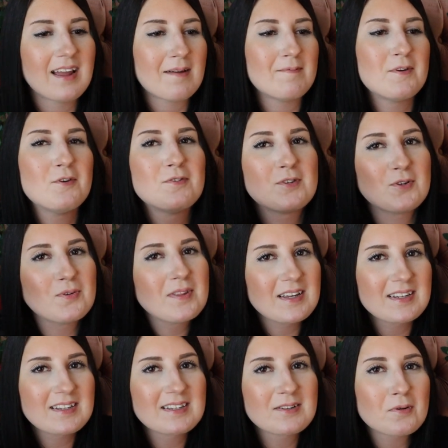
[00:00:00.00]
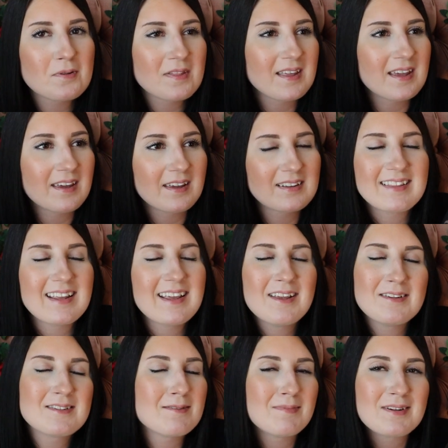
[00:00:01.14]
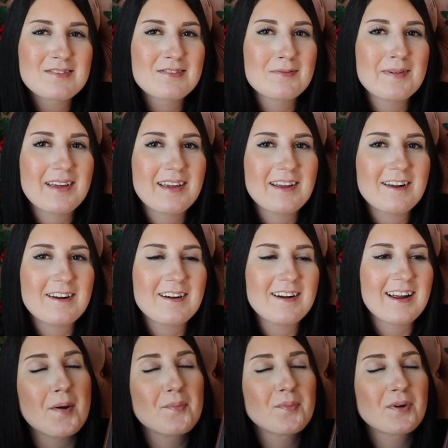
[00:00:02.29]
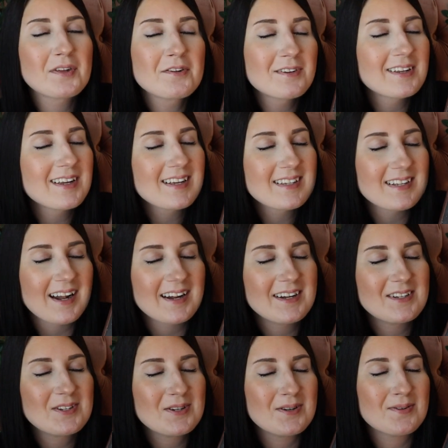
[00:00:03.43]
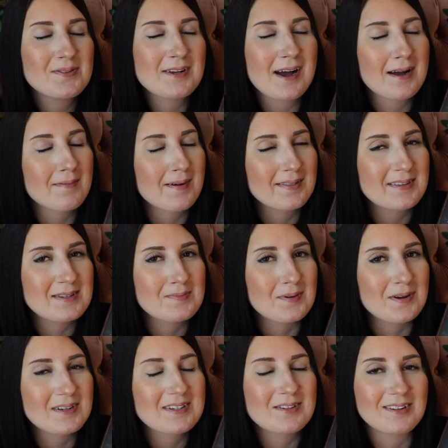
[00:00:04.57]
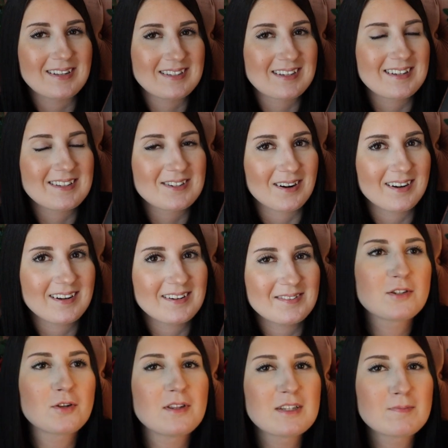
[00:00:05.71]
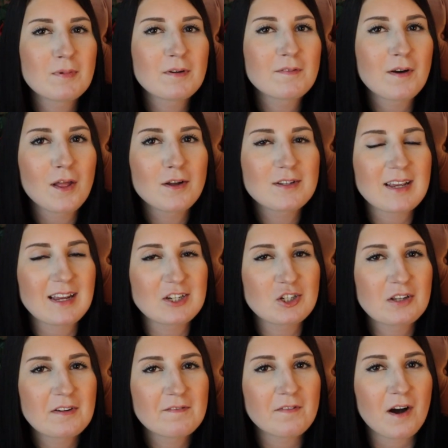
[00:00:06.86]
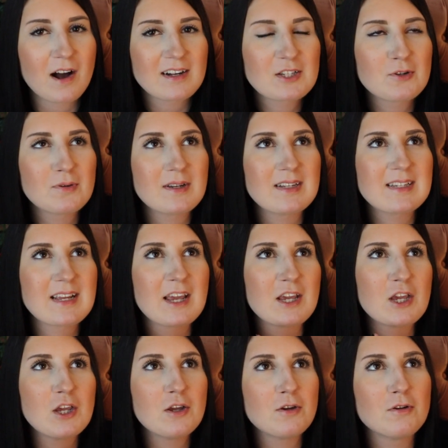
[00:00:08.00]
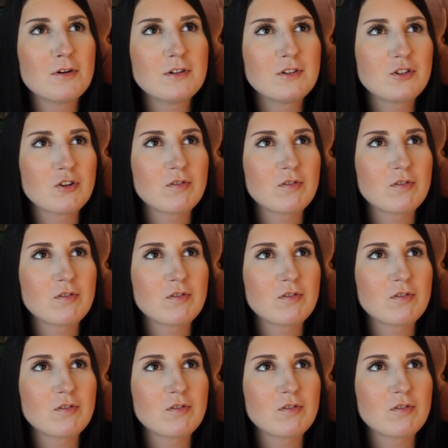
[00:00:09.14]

am new to this whole thing. Thank you so much for being here. I'm really really excited to talk about this book, so let's get started. So this book follows Evangeline Fox, who is a huge